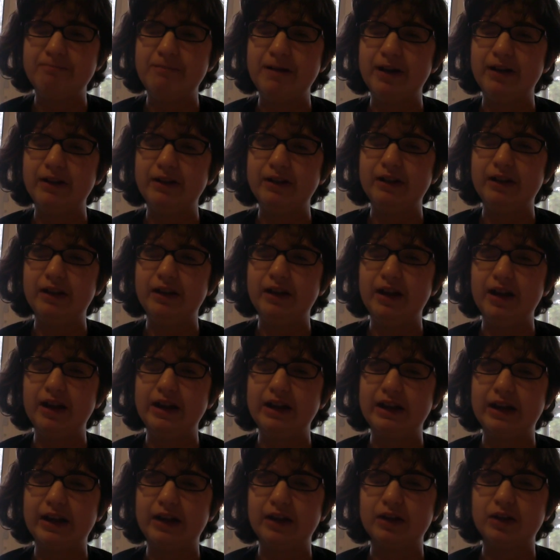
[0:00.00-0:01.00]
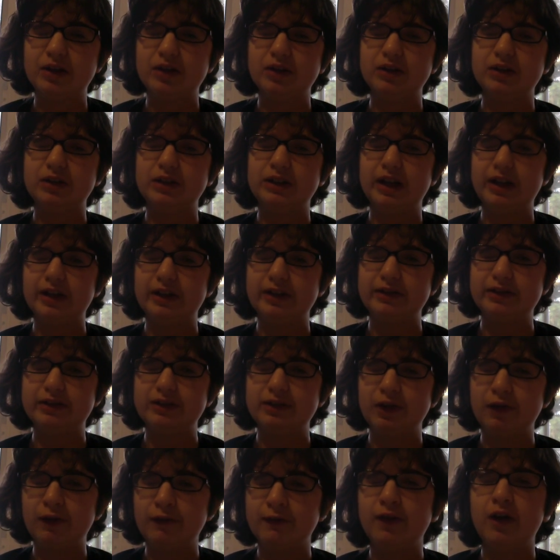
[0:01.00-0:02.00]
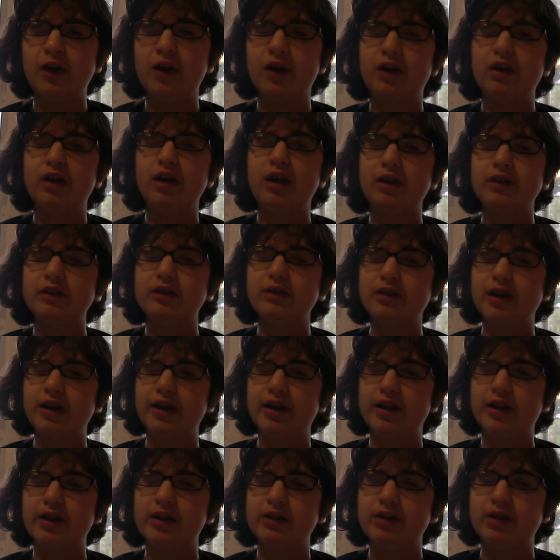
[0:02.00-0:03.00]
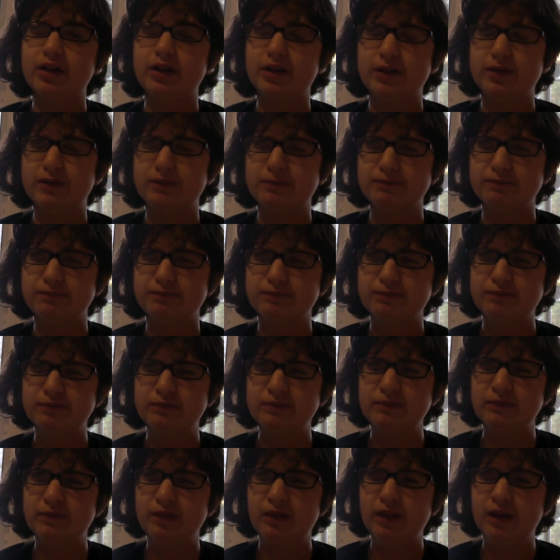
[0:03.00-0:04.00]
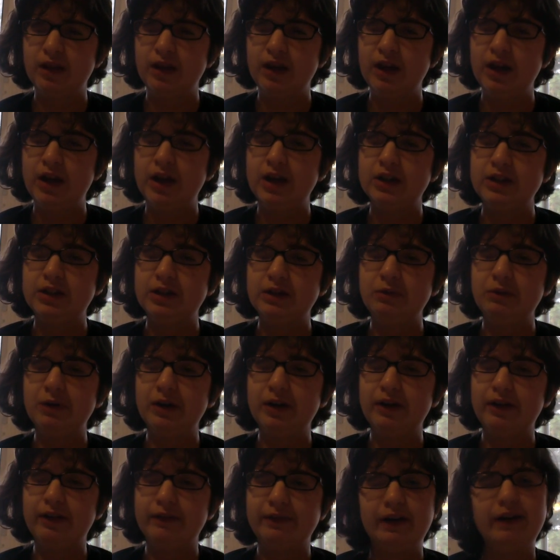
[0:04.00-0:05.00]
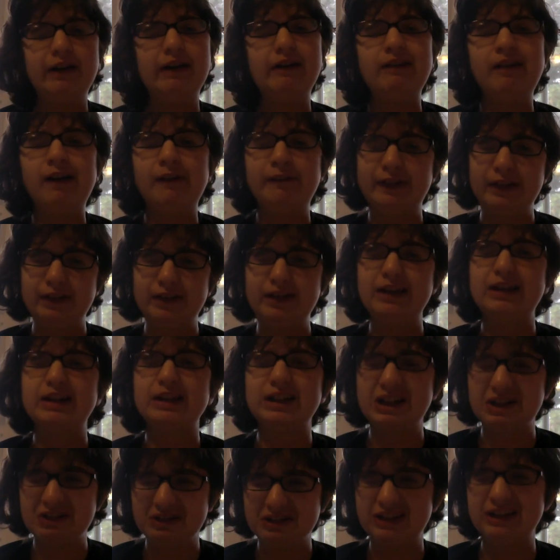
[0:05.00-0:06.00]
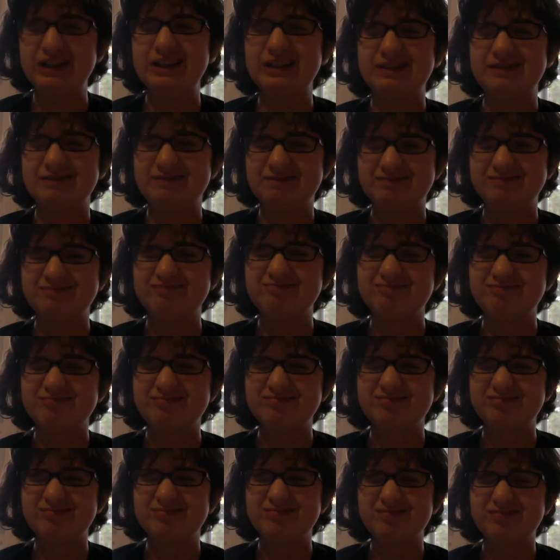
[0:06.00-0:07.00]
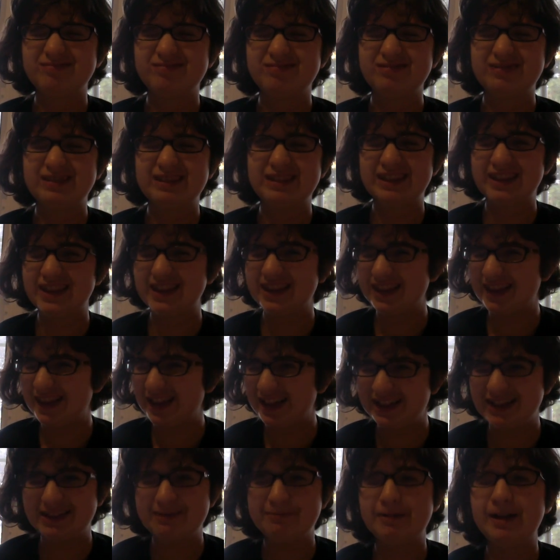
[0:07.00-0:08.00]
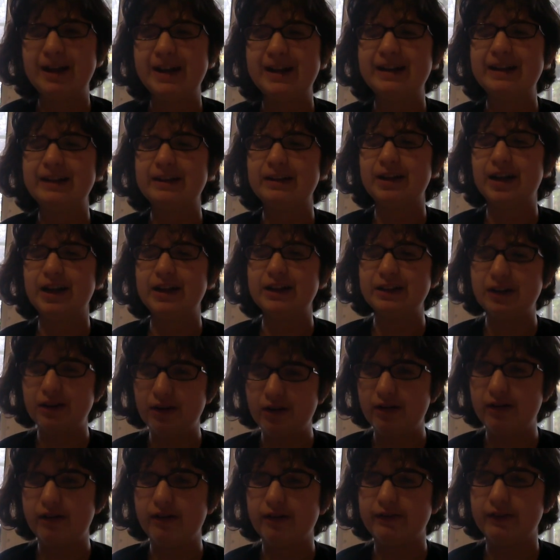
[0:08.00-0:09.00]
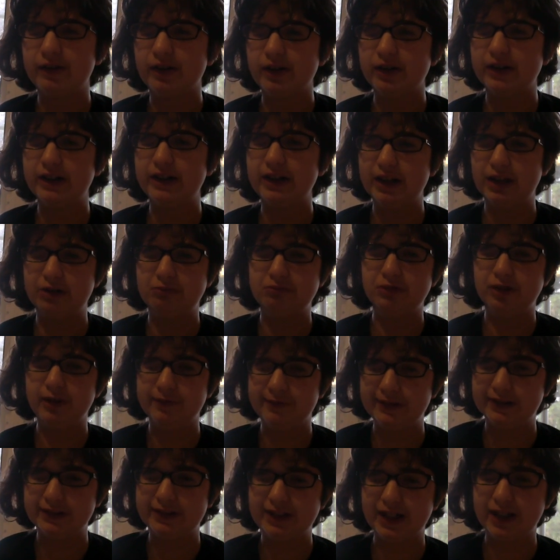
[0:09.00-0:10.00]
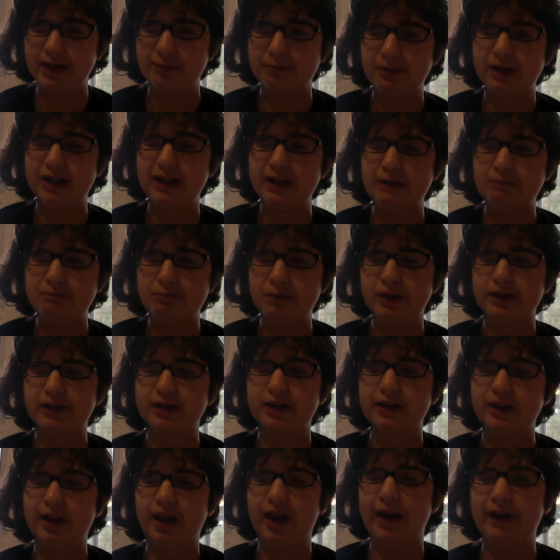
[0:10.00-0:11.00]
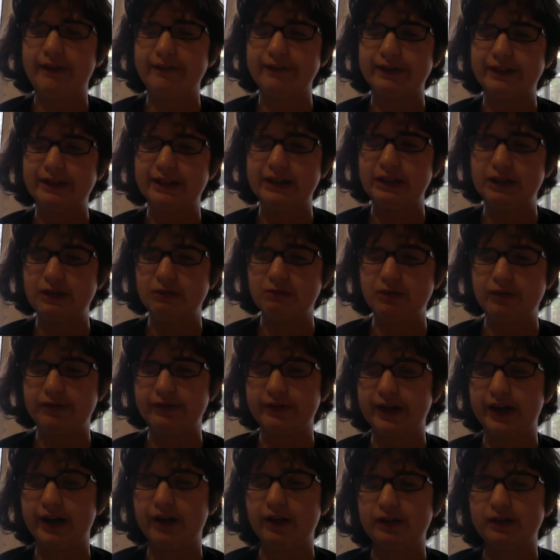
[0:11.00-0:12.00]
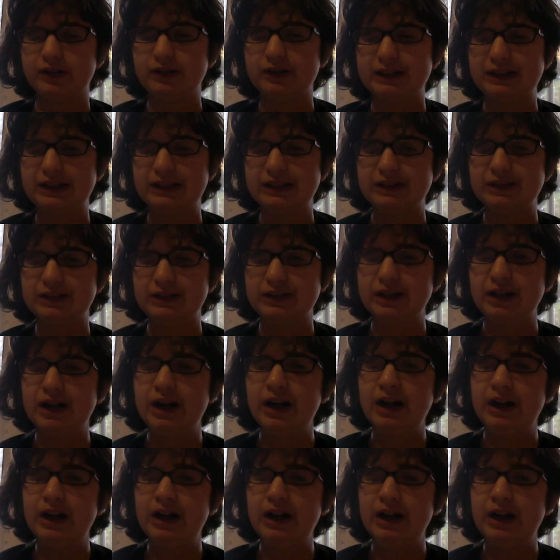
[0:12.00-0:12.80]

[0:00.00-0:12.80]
barely any character yet so far, other than she wears very revealing clothing. That's about it I know of her in the movie sense, but in the book sense, I haven't seen too much of her character either.